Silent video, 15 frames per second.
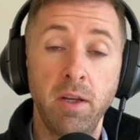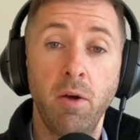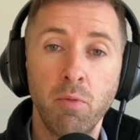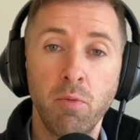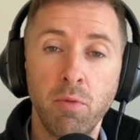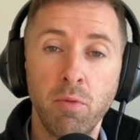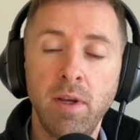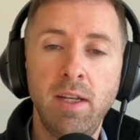I
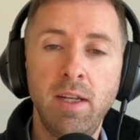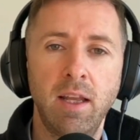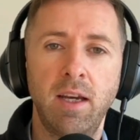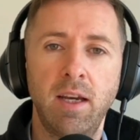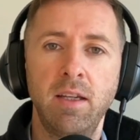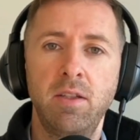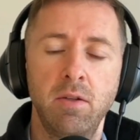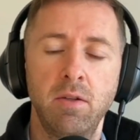really
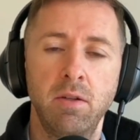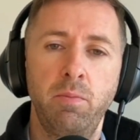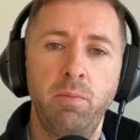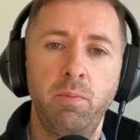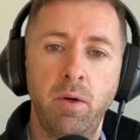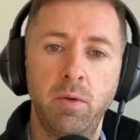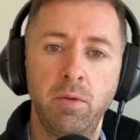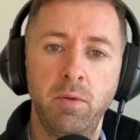liked your
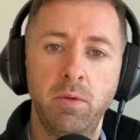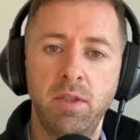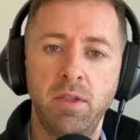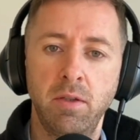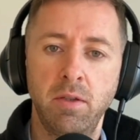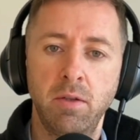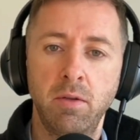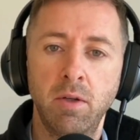approach
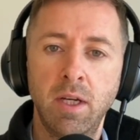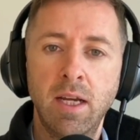to